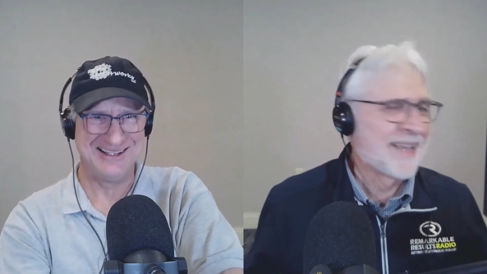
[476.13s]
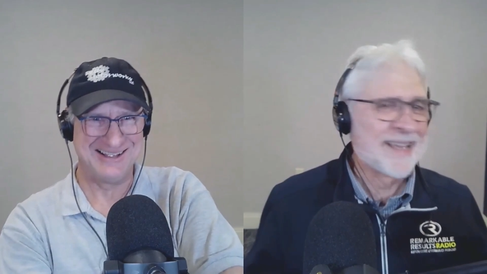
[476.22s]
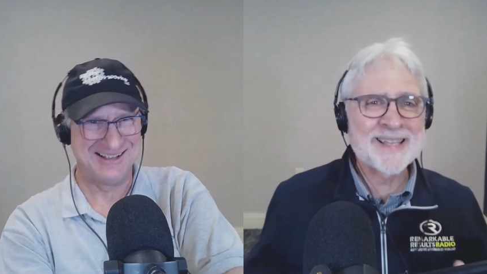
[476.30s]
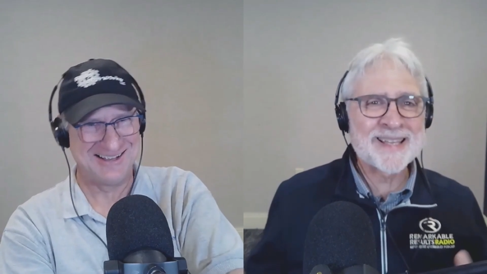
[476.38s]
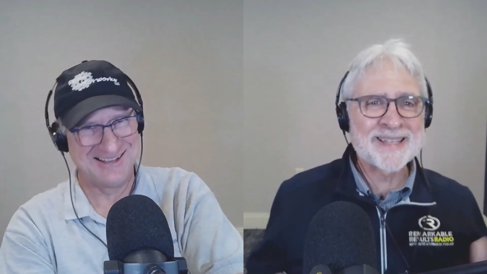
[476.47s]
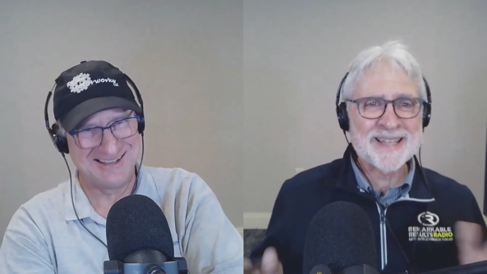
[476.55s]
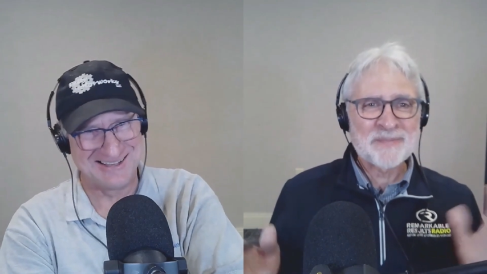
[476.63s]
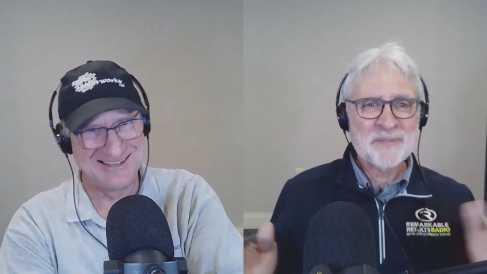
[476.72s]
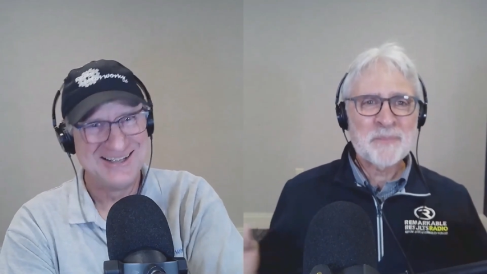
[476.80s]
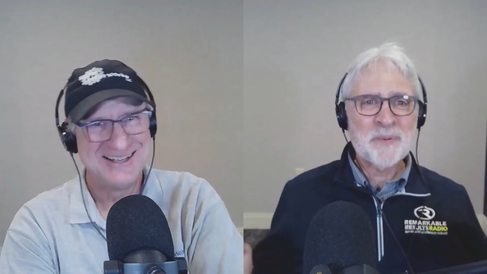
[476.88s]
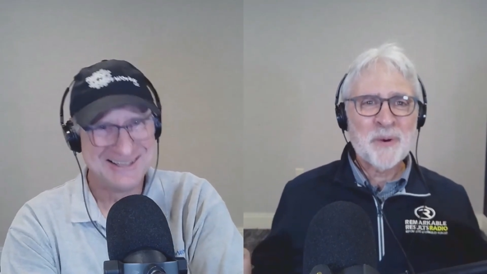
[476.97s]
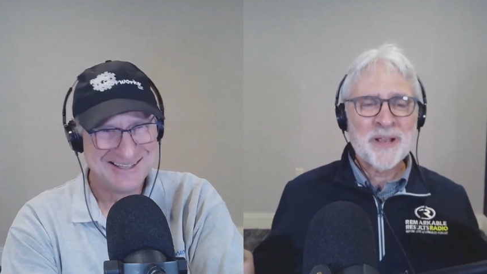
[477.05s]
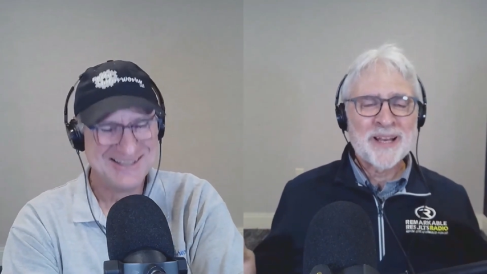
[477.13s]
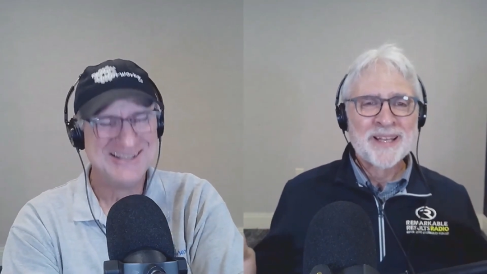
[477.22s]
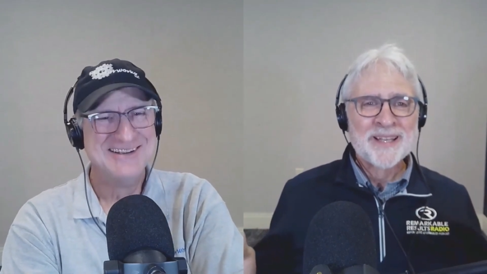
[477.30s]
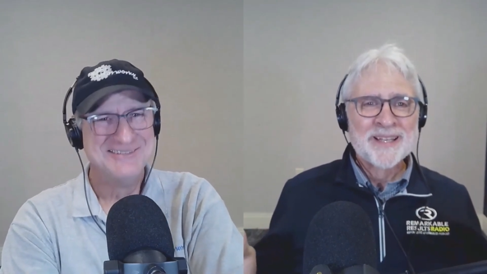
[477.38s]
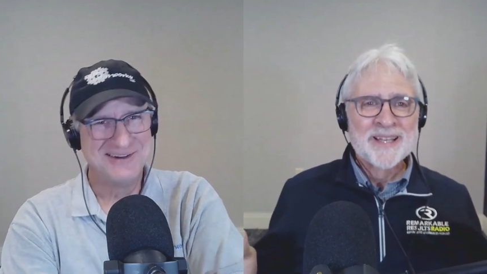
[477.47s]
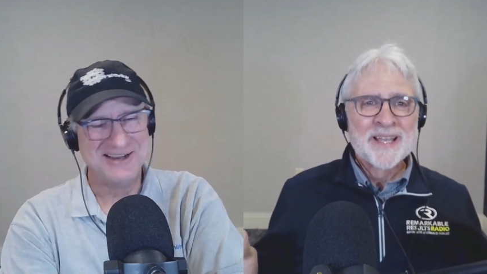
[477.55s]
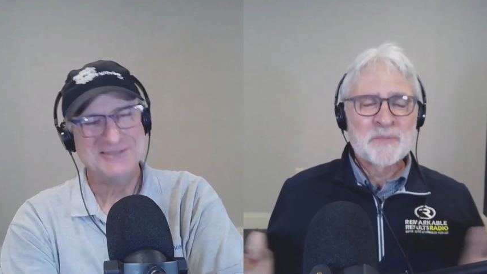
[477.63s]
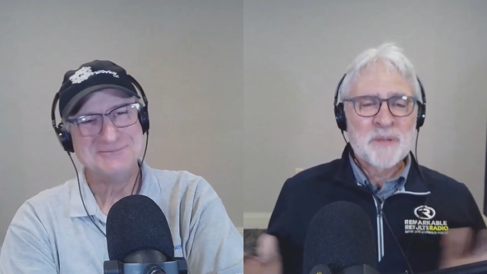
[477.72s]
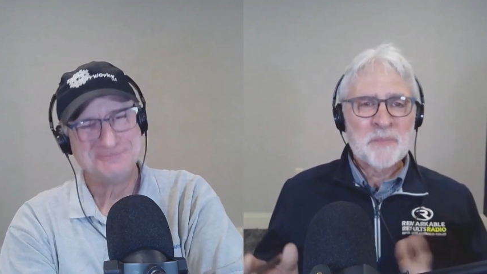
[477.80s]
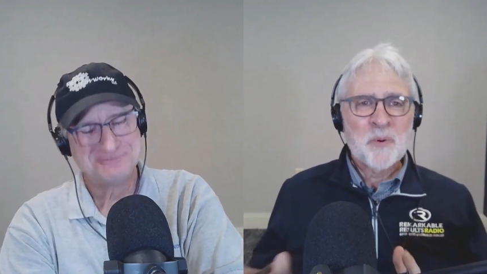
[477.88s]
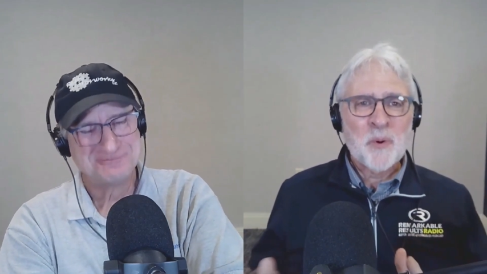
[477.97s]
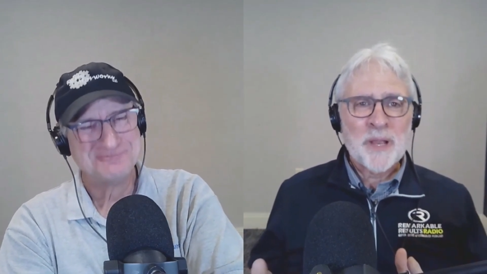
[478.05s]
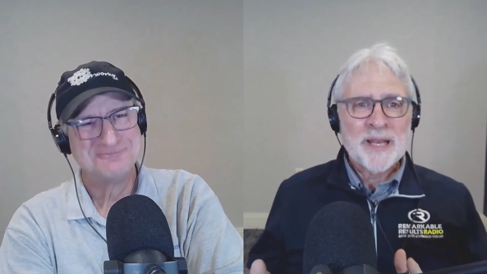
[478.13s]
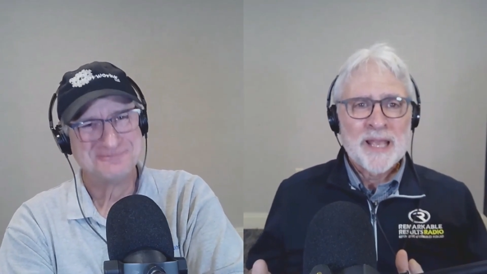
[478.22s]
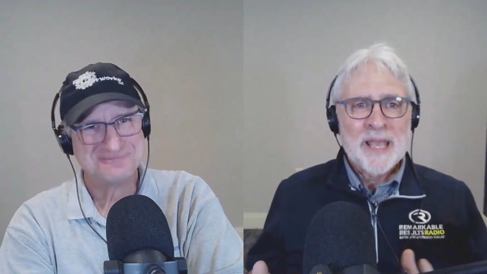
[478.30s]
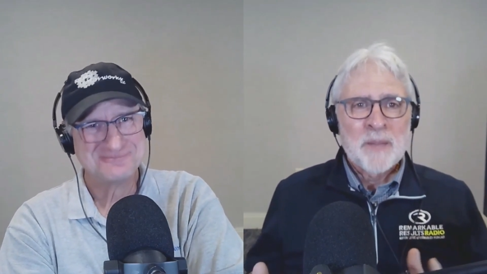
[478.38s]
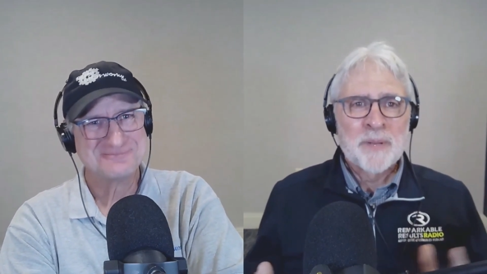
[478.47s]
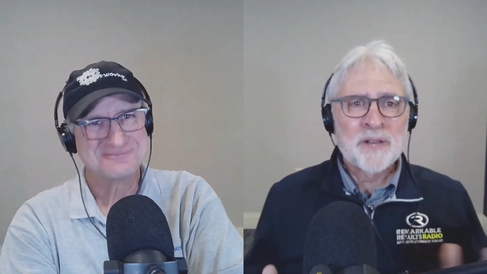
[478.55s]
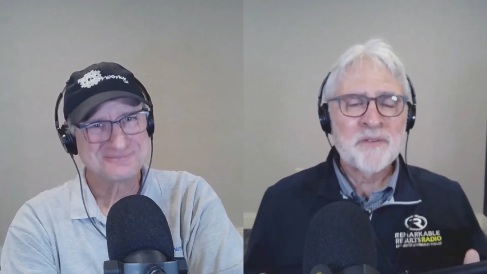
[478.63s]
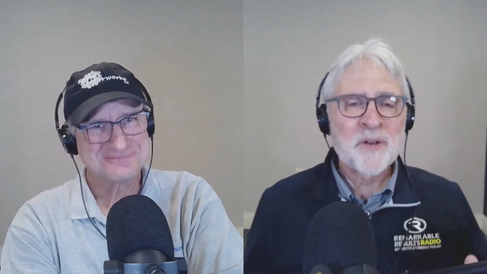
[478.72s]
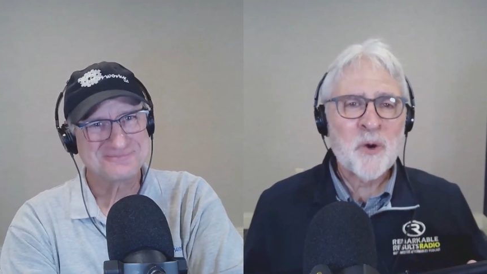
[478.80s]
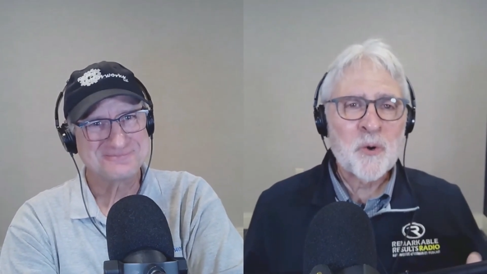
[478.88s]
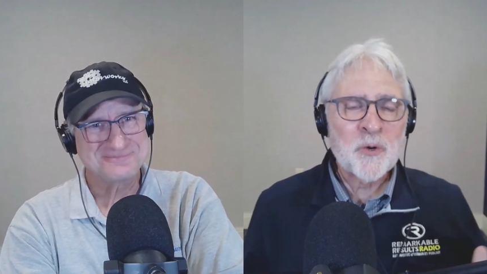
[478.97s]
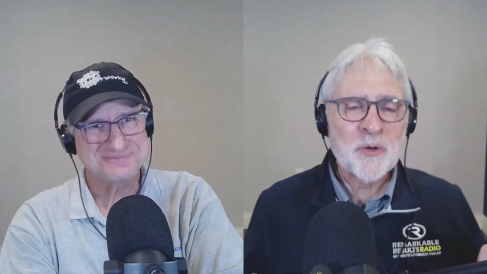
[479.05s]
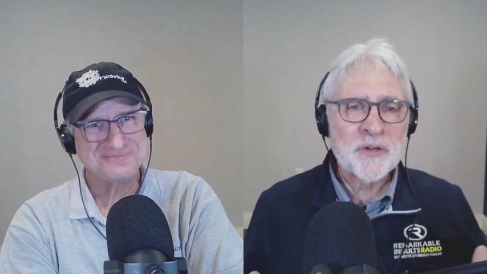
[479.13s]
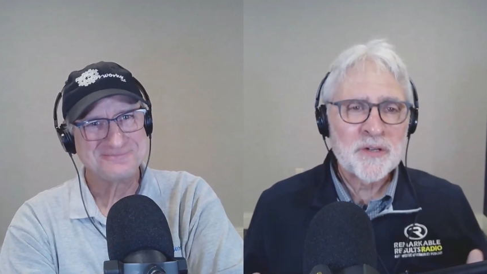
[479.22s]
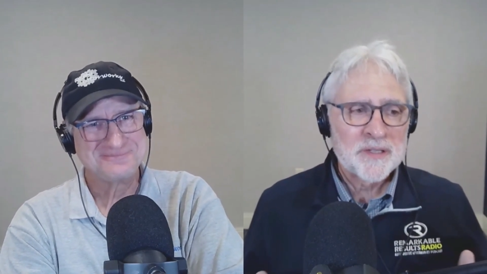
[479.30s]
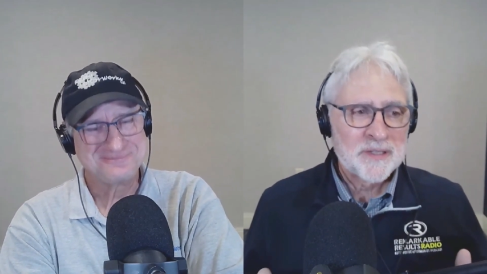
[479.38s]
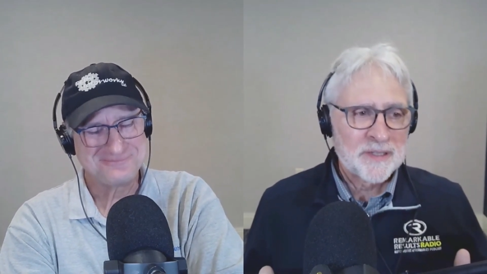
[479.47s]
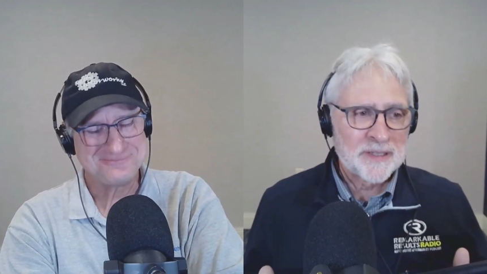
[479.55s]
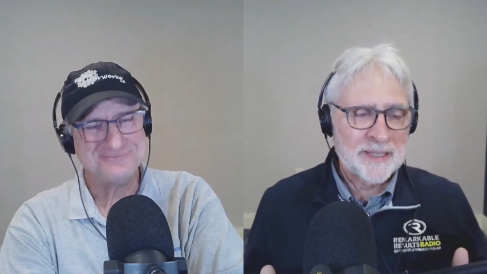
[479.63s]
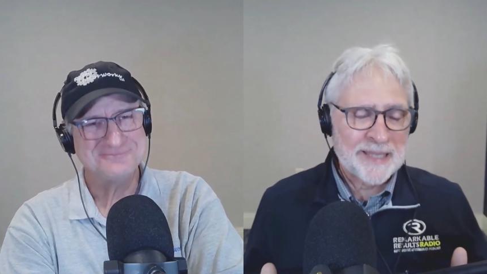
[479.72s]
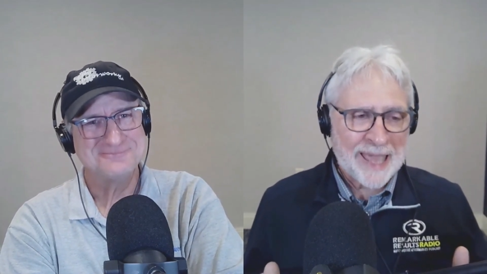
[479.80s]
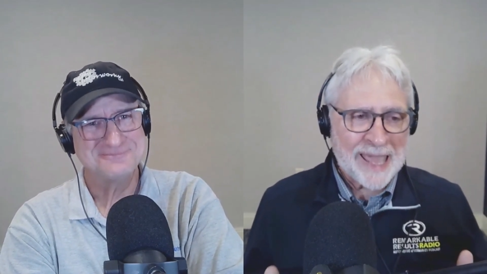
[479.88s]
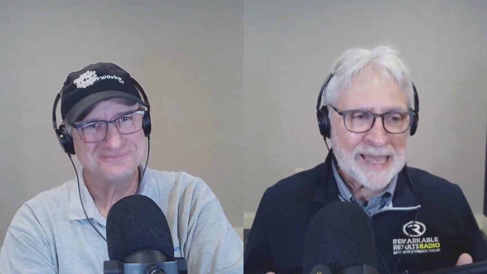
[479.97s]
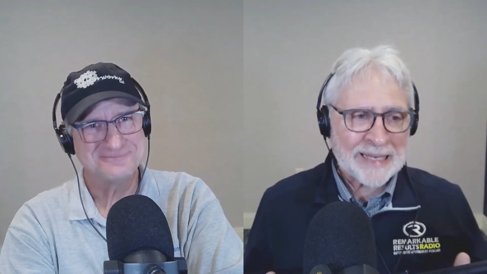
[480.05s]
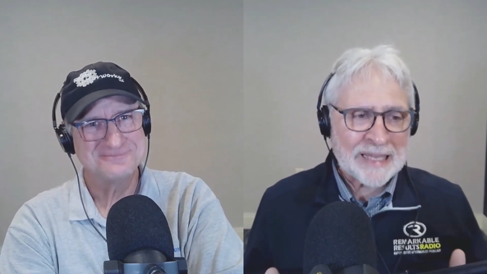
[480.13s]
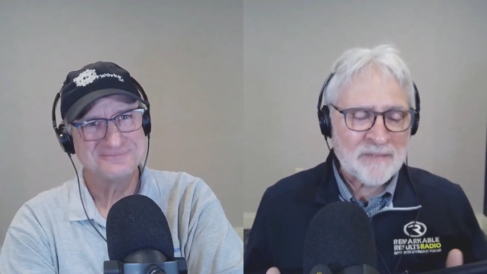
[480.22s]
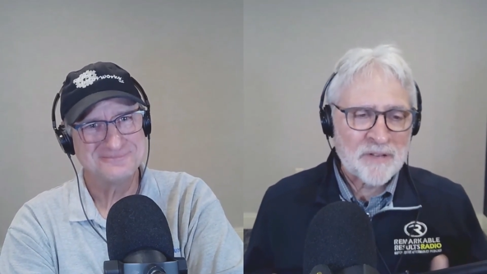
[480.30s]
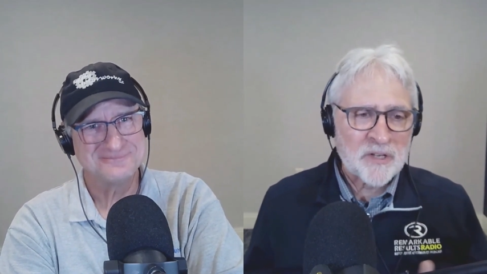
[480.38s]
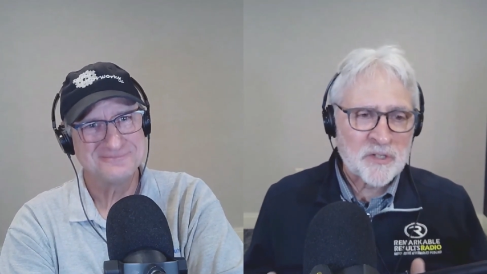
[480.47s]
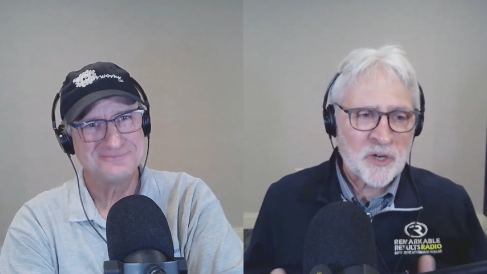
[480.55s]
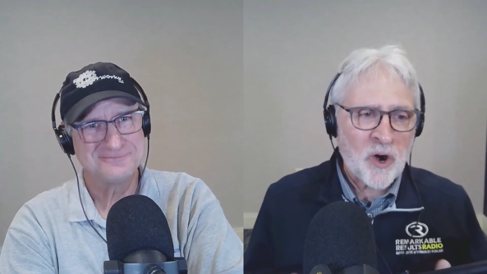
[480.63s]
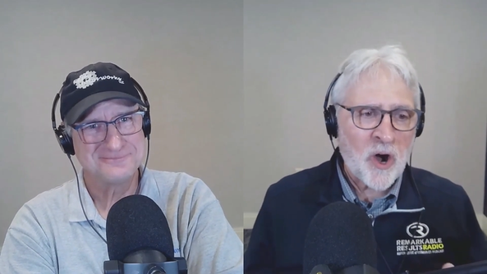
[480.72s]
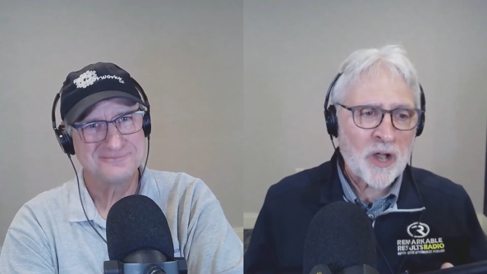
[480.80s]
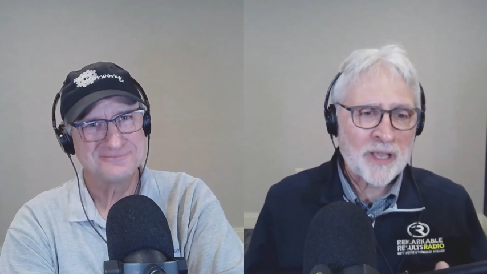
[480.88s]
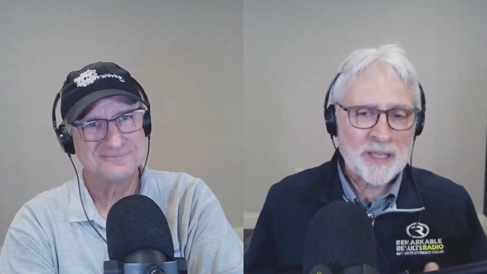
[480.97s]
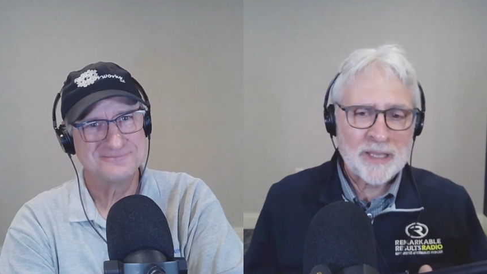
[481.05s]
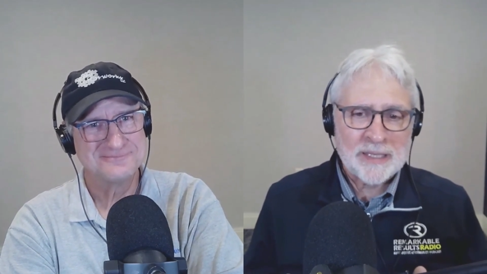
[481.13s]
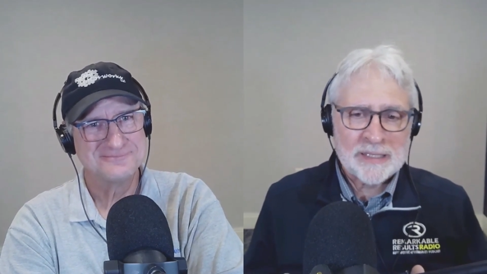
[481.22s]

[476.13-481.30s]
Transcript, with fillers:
Speaker 1: That's my point. Right. my point. But if an owner can't even talk